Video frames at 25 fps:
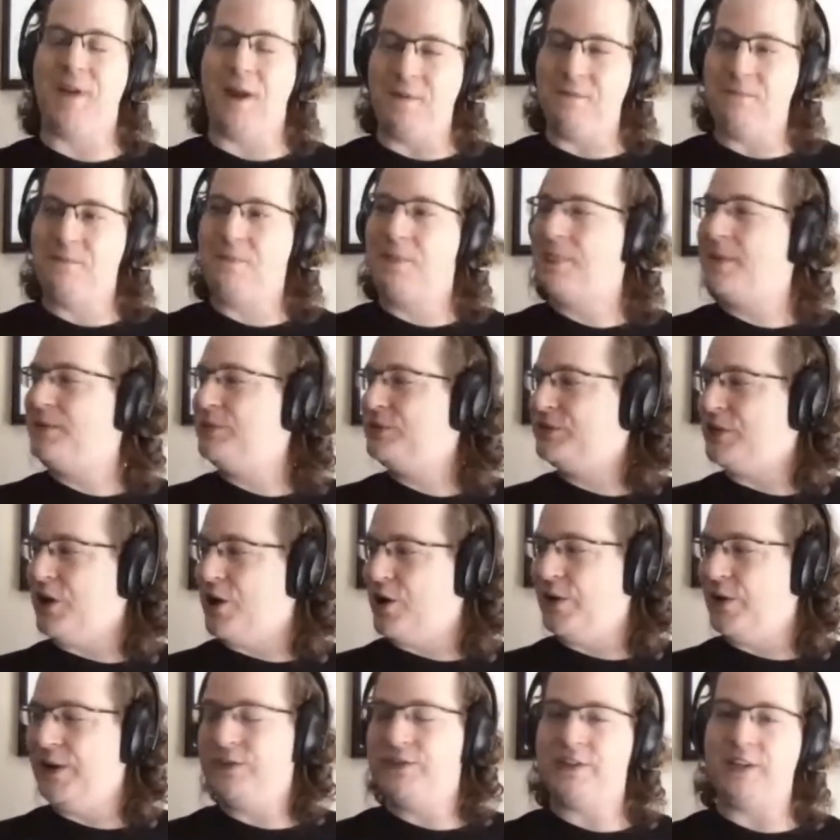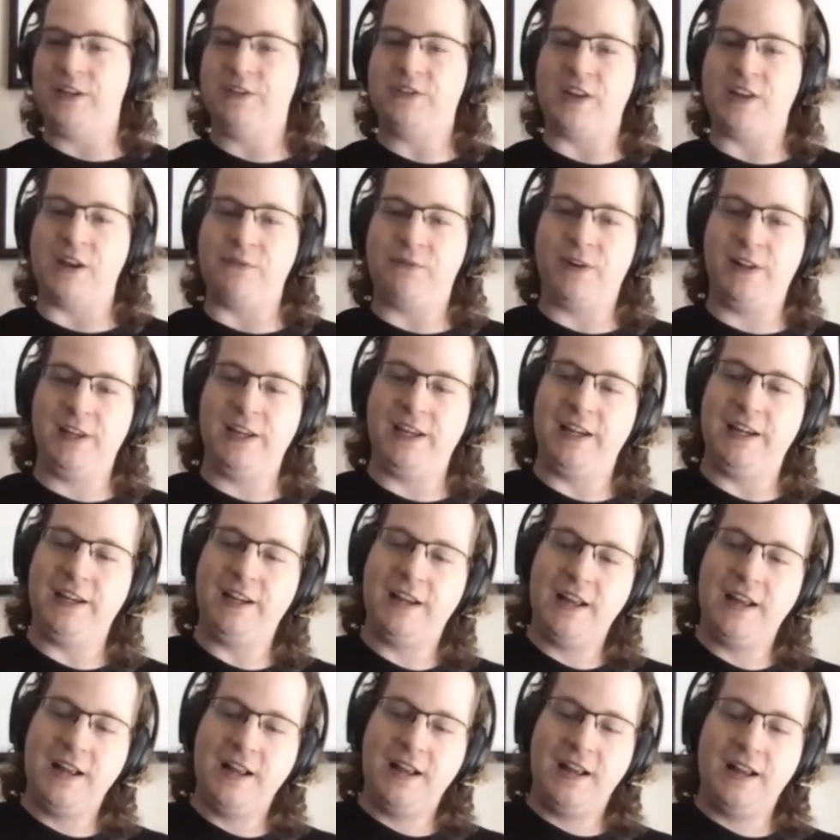Yep. So oh, it's no. it's
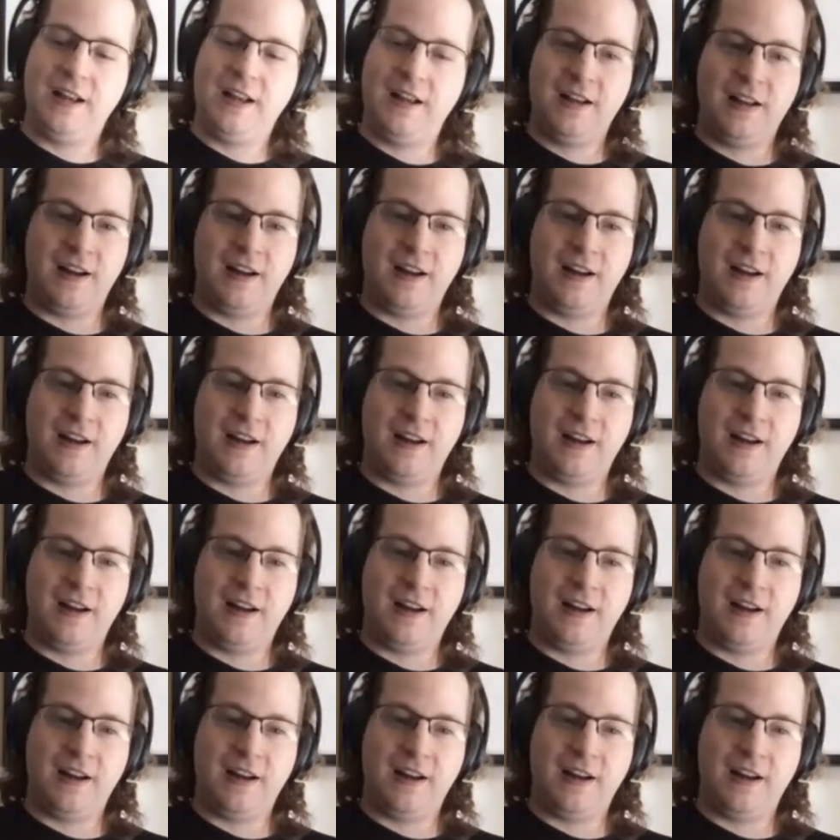definitely. Did, did my